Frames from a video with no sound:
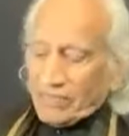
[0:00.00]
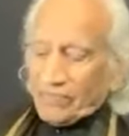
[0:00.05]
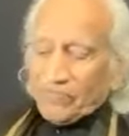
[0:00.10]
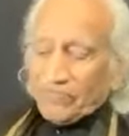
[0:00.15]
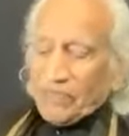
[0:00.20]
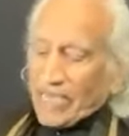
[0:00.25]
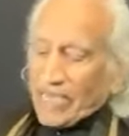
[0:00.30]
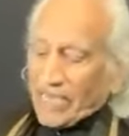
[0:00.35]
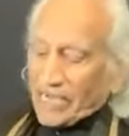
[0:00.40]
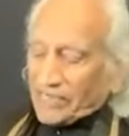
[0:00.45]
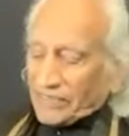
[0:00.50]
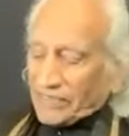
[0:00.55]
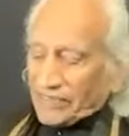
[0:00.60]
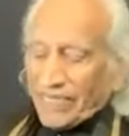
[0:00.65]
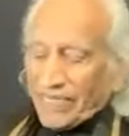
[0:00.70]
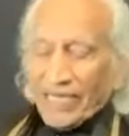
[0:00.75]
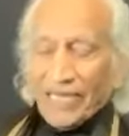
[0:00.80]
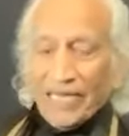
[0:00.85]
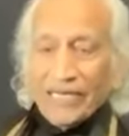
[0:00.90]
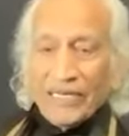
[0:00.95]
paired
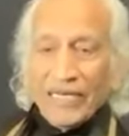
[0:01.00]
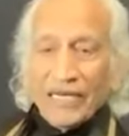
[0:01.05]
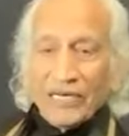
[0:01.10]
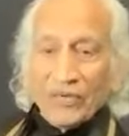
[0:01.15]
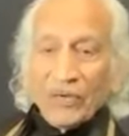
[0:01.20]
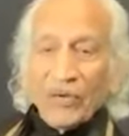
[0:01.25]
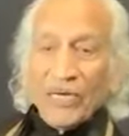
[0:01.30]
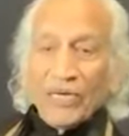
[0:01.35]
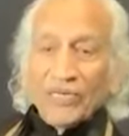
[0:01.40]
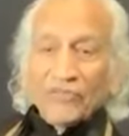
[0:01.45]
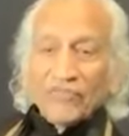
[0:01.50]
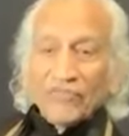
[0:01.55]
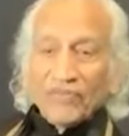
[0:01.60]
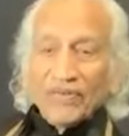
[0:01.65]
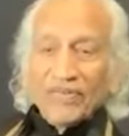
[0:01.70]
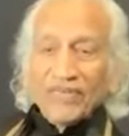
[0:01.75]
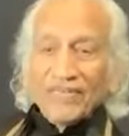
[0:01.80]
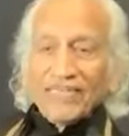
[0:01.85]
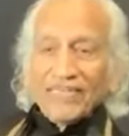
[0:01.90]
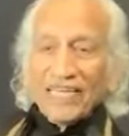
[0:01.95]
and annoyed
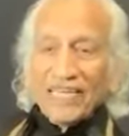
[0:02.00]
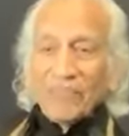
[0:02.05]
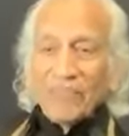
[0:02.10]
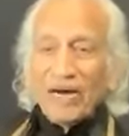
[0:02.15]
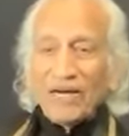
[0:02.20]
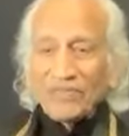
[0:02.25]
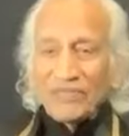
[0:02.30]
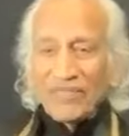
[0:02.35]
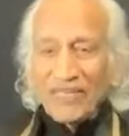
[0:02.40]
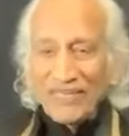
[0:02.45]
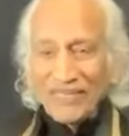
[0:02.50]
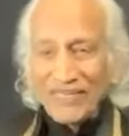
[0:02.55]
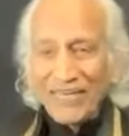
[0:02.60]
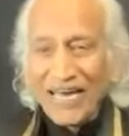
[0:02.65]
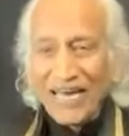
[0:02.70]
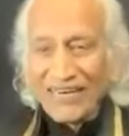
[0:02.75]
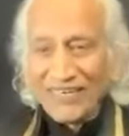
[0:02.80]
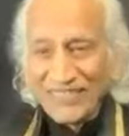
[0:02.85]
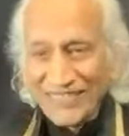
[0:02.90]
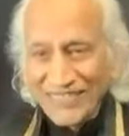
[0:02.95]
about the
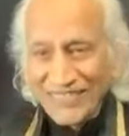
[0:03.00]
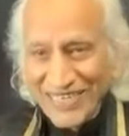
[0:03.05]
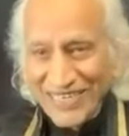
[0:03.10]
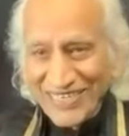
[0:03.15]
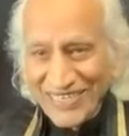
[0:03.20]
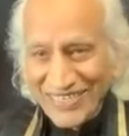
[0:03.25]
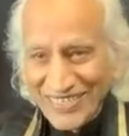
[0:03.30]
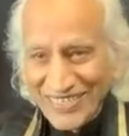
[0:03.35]
reality,